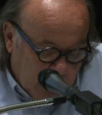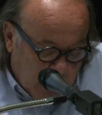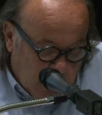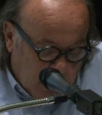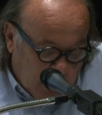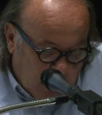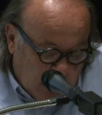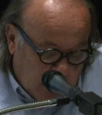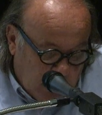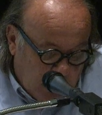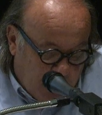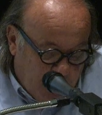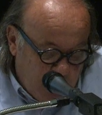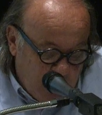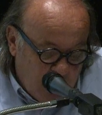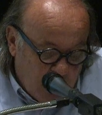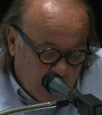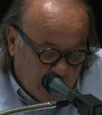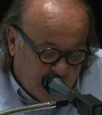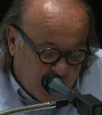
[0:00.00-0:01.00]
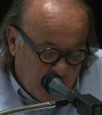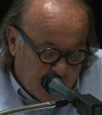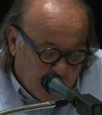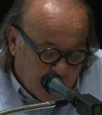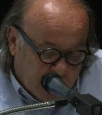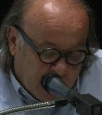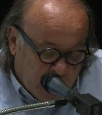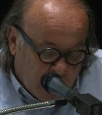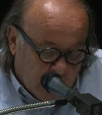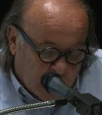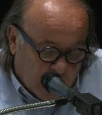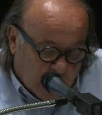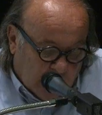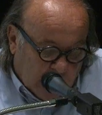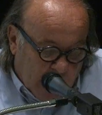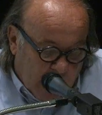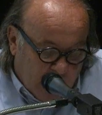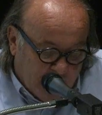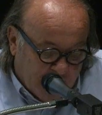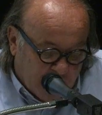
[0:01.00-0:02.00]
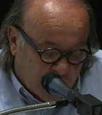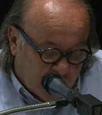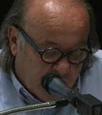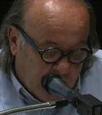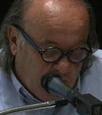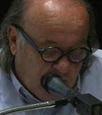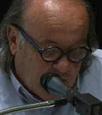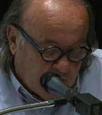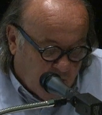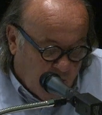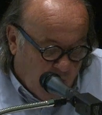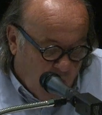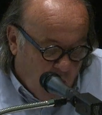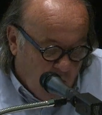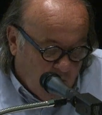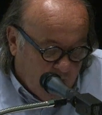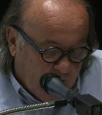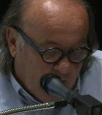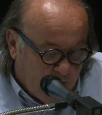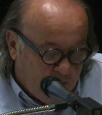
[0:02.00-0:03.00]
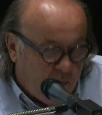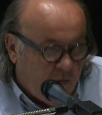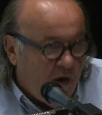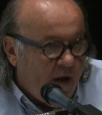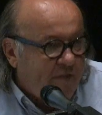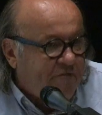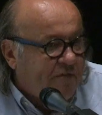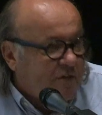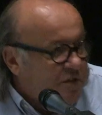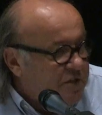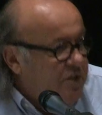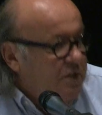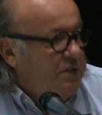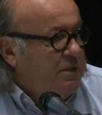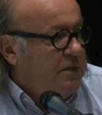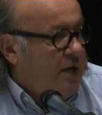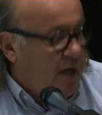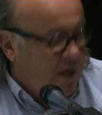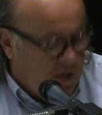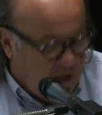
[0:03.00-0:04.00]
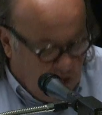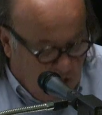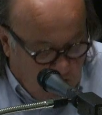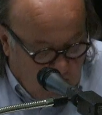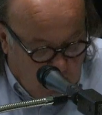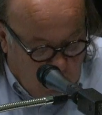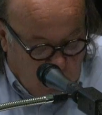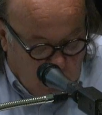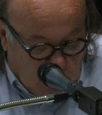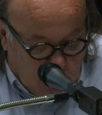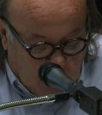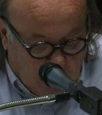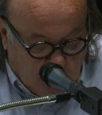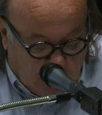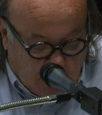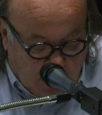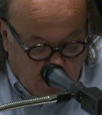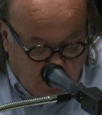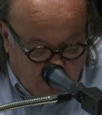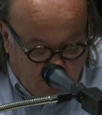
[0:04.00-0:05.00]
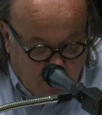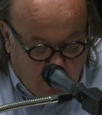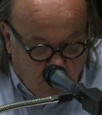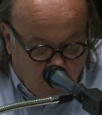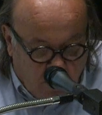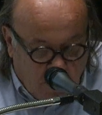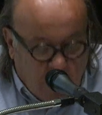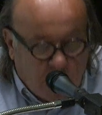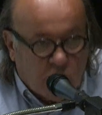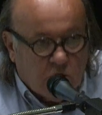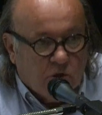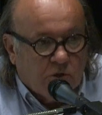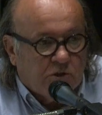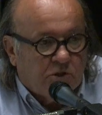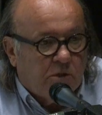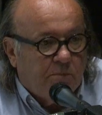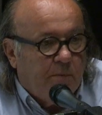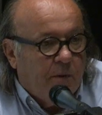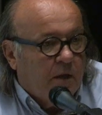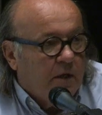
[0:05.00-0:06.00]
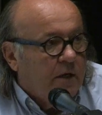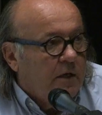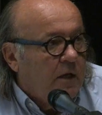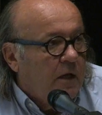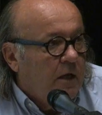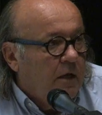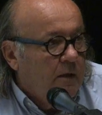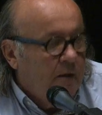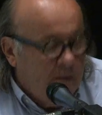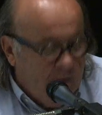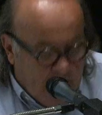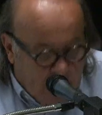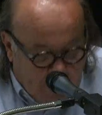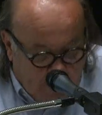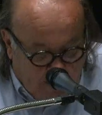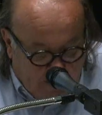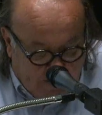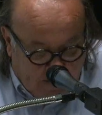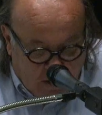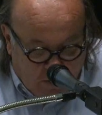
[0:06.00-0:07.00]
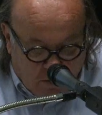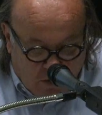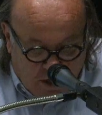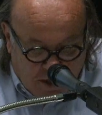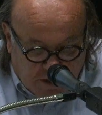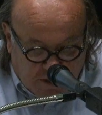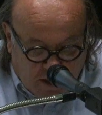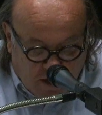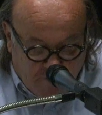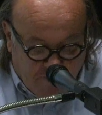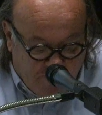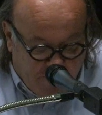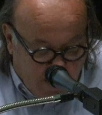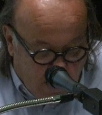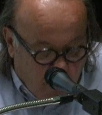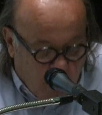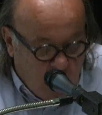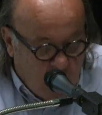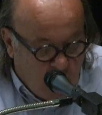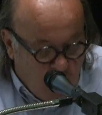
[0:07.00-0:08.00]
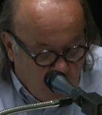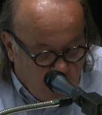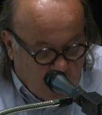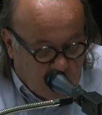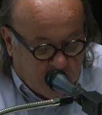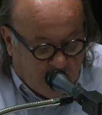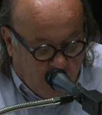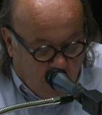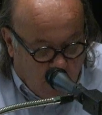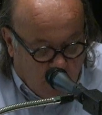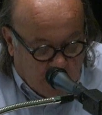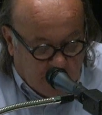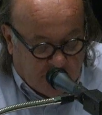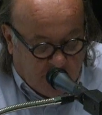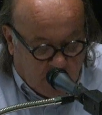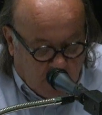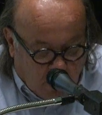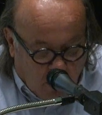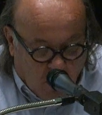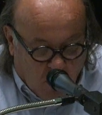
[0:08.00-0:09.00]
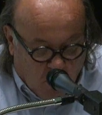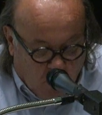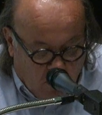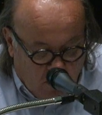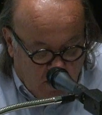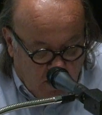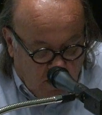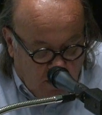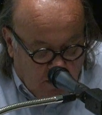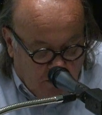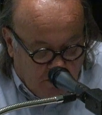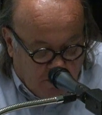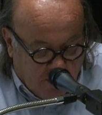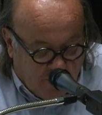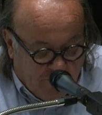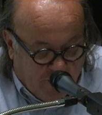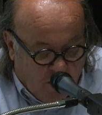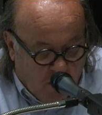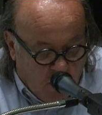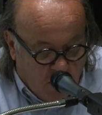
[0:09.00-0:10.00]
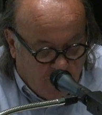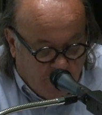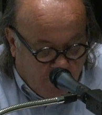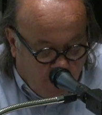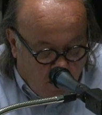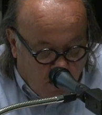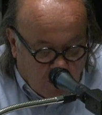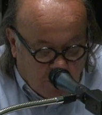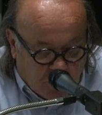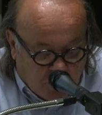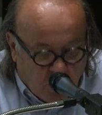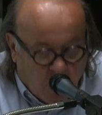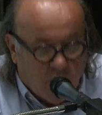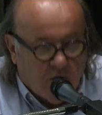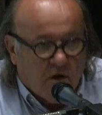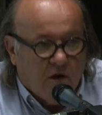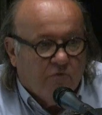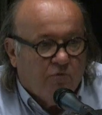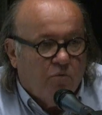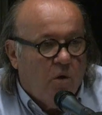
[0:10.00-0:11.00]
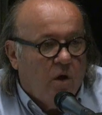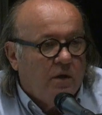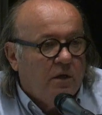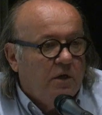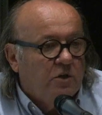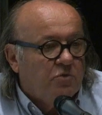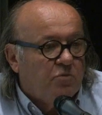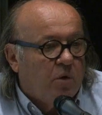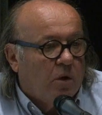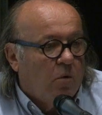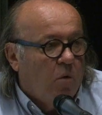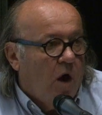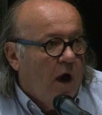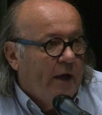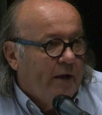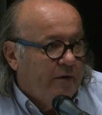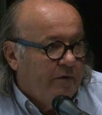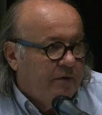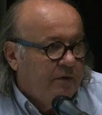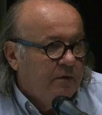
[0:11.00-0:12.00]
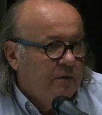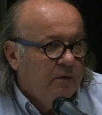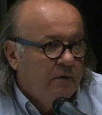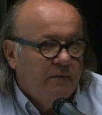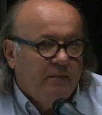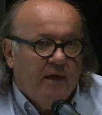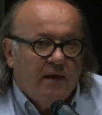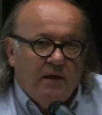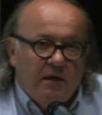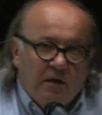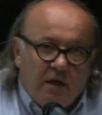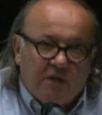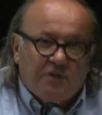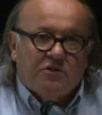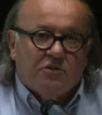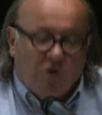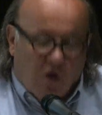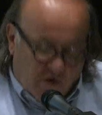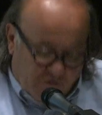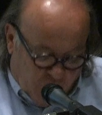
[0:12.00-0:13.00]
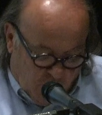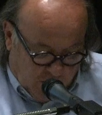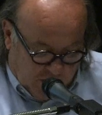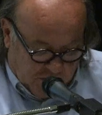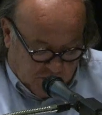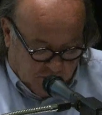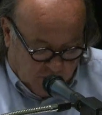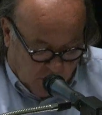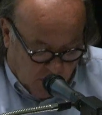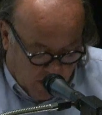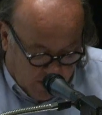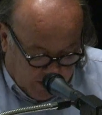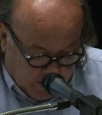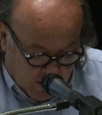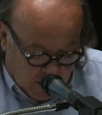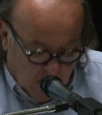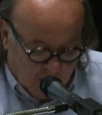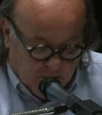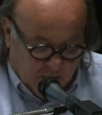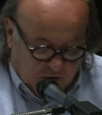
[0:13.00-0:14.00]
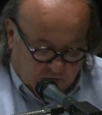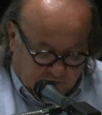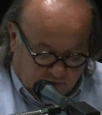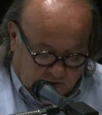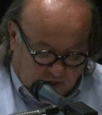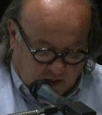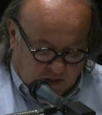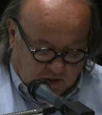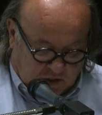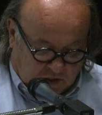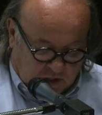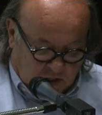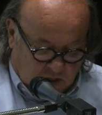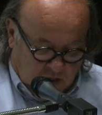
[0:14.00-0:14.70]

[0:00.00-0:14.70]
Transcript: In the opinion of Superintendent McLeod, the treaties were only a preface, he said, to achieving regional stability they were, he said, very good as far as they go, but fall far short of what is required. And then he lists off what is required, a number of things.